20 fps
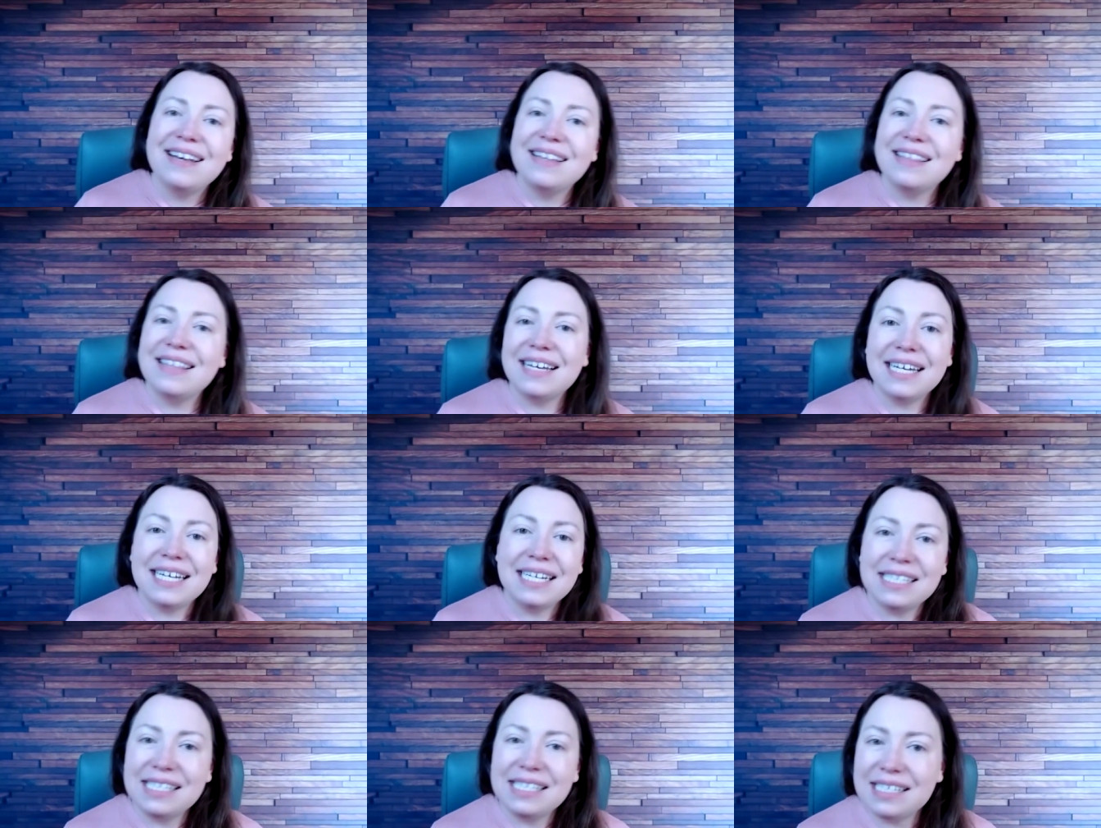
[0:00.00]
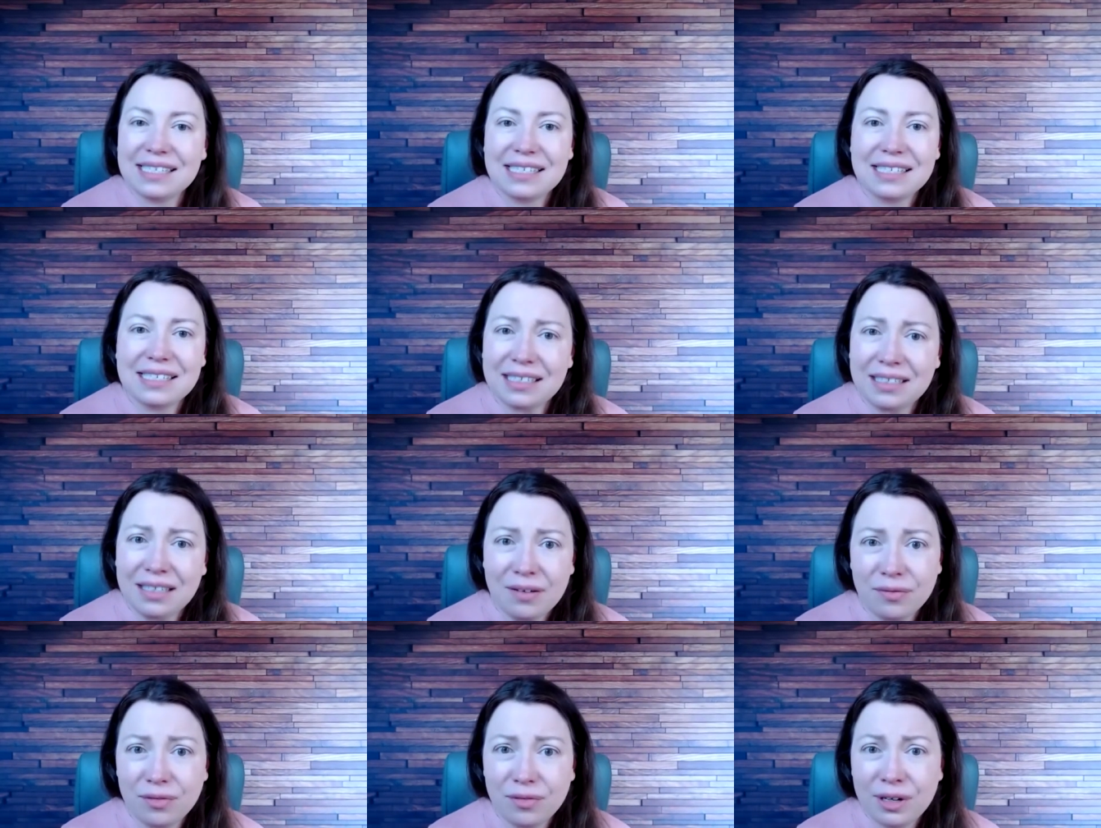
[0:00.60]
the instant
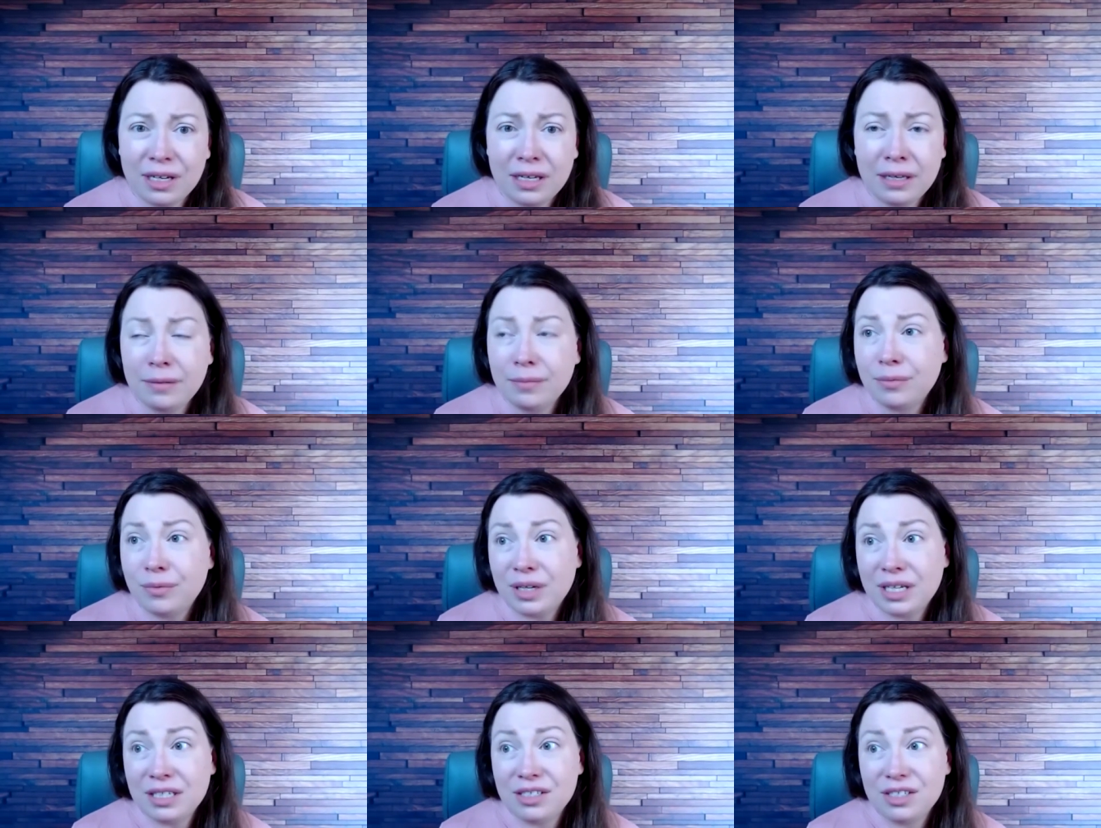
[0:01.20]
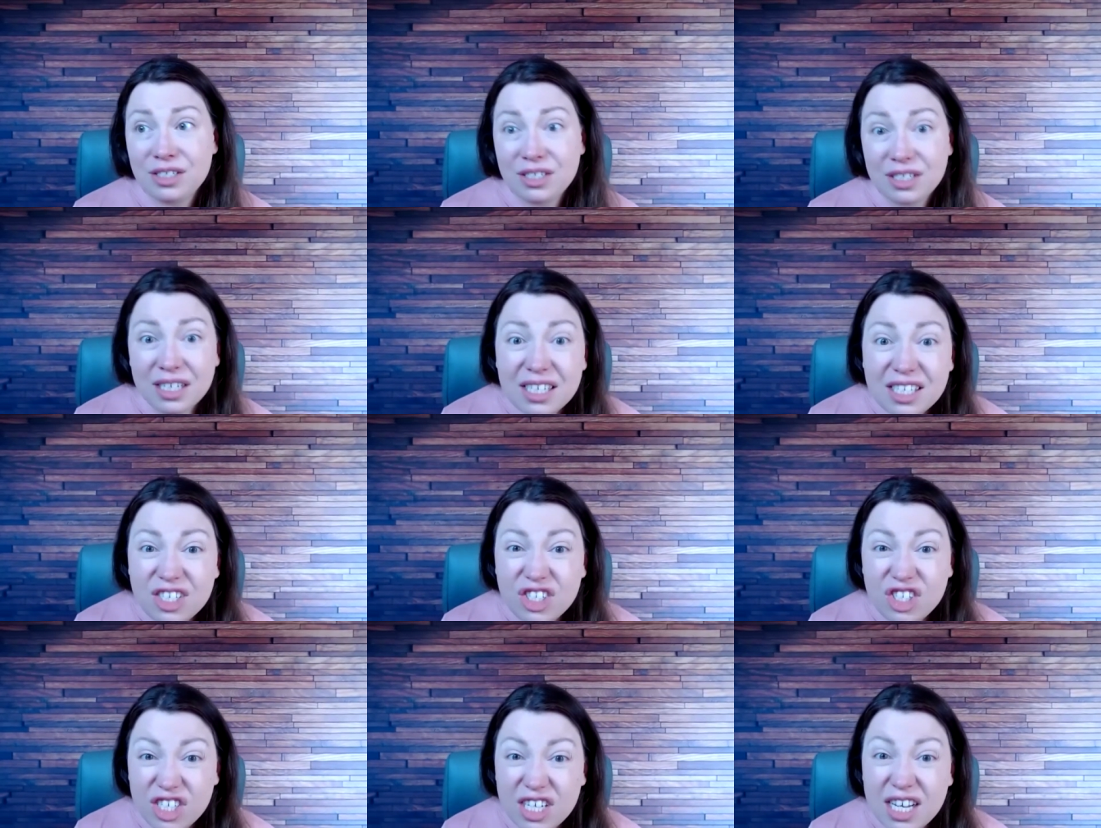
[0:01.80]
delivery, which
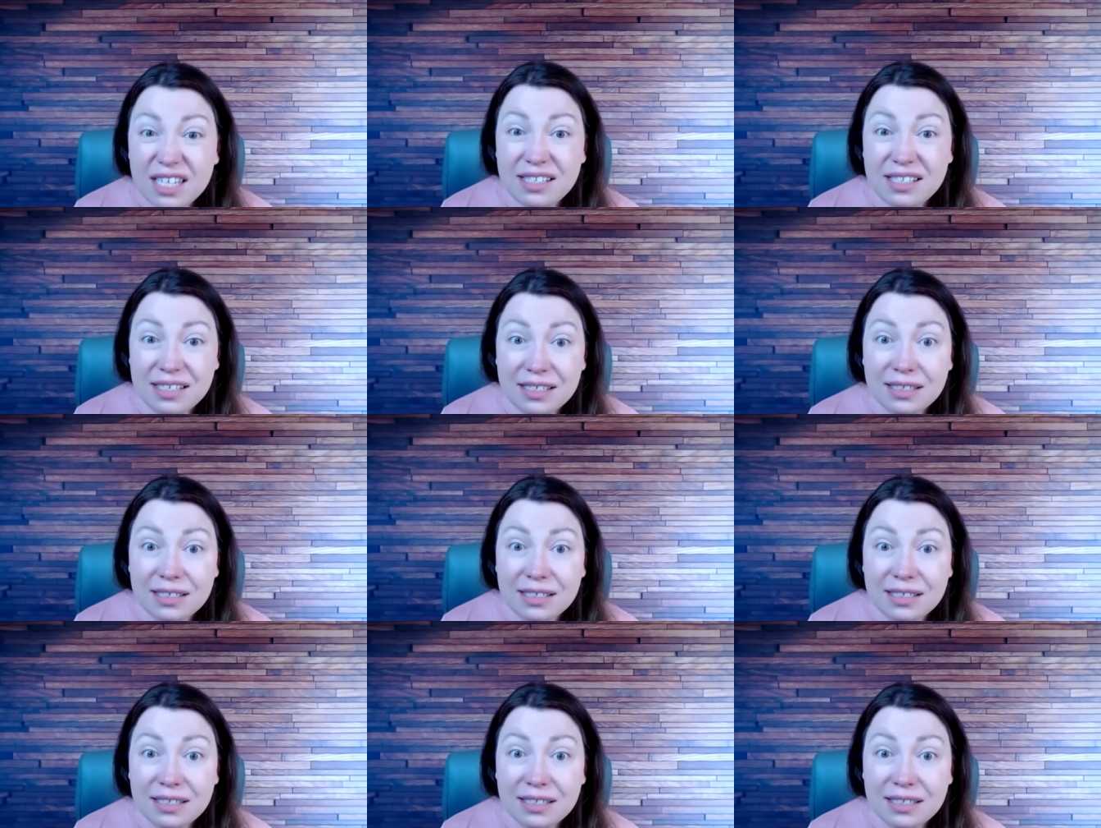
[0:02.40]
is just